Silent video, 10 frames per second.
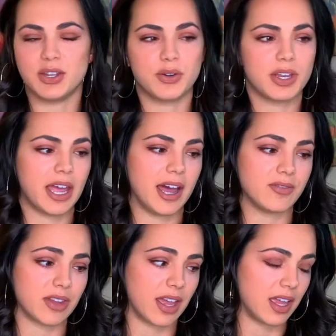you could
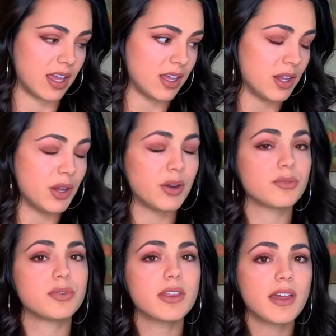have like
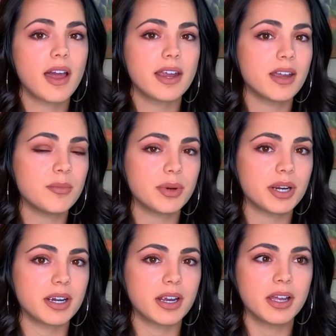really high
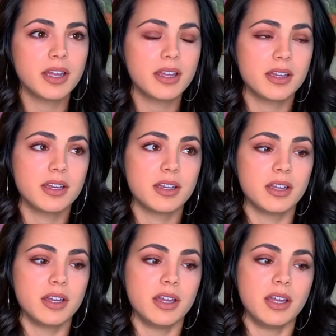number
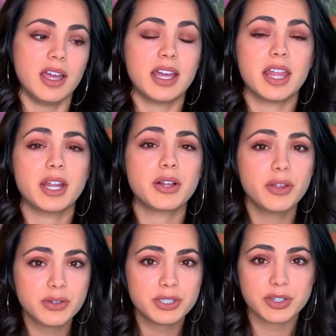that
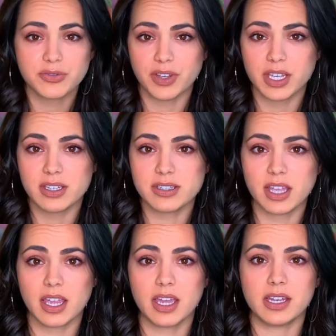includes your fees
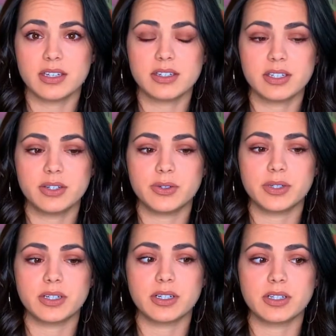and
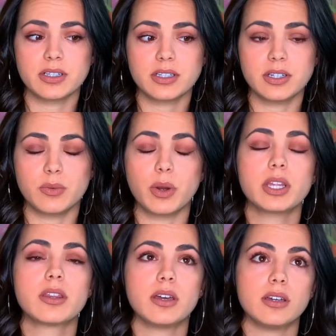your,
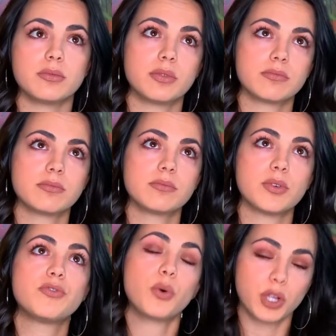
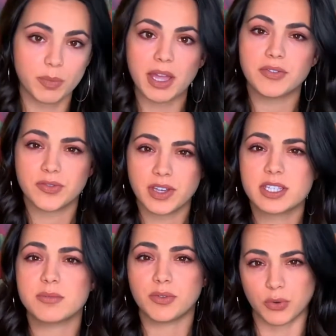before you pay for fees
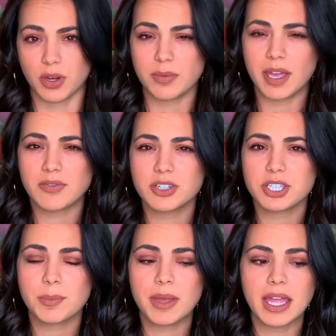and before you pay for
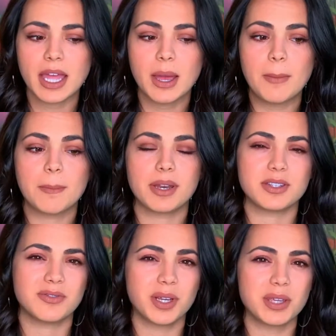shipping, but
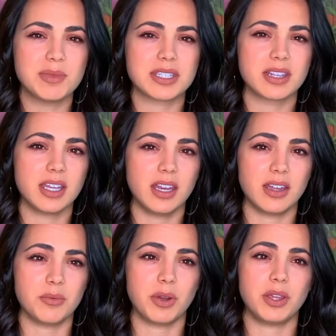it's really misleading
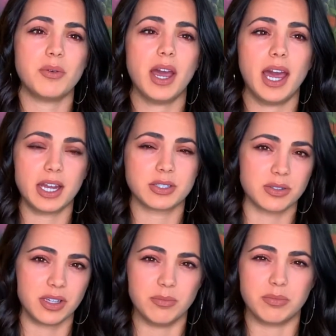in what you
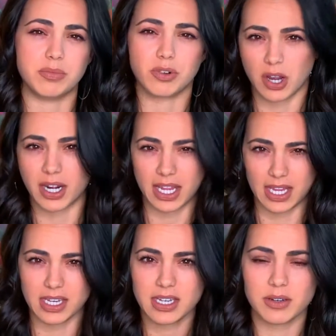actually brought
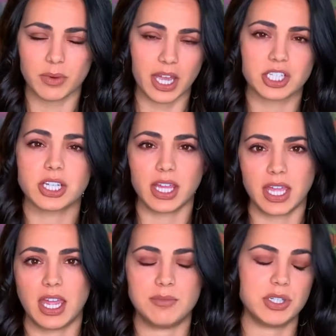in and what actually like
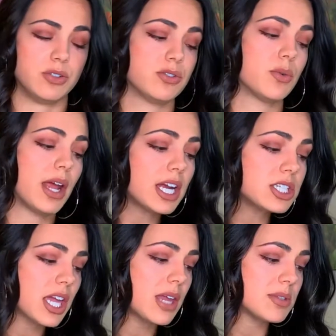came to you. So what
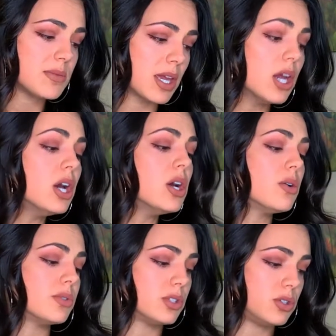actually came to me
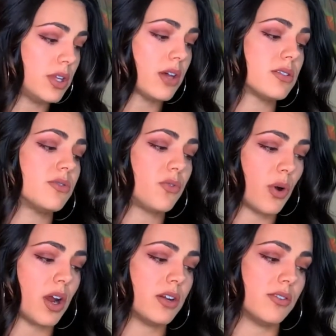was
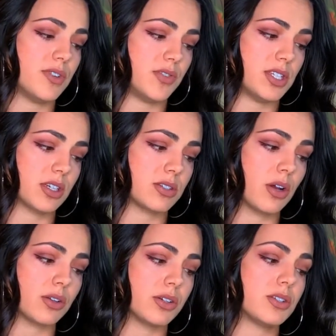
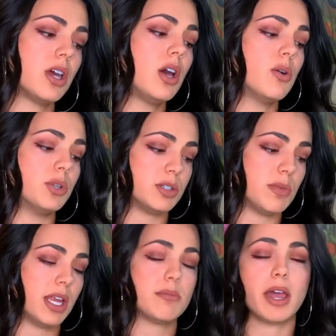$2,456, which
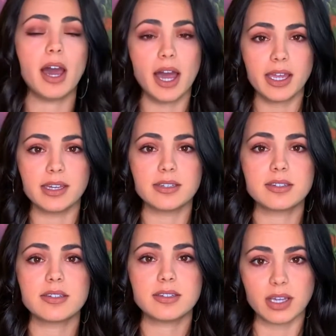made it my
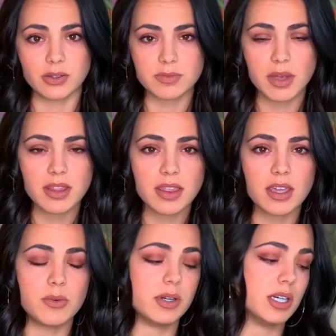highest sales month.
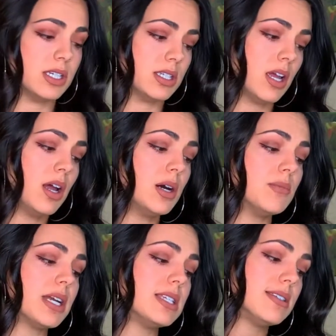It was
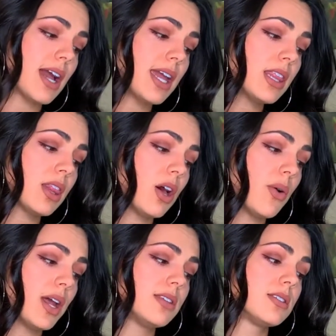my second
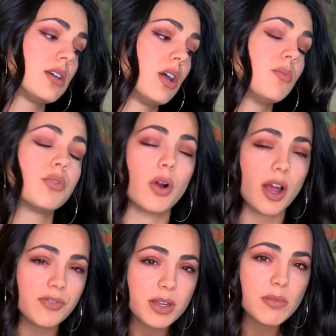lowest
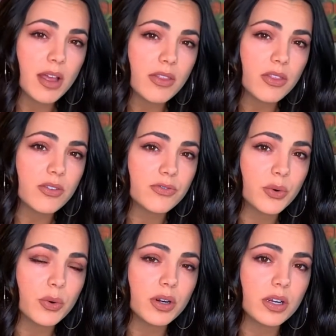profit month
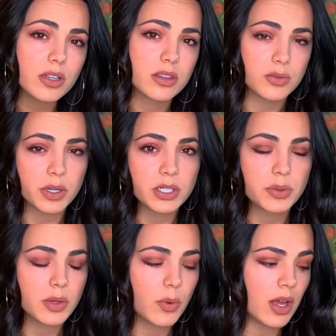for
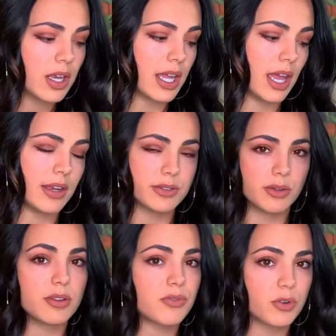2021. Again, it's
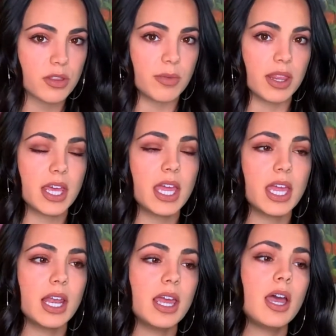only the fourth month
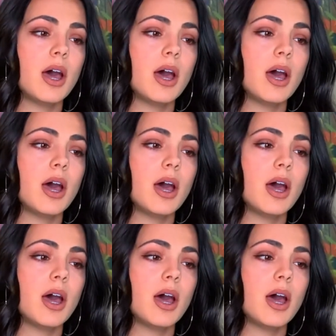in,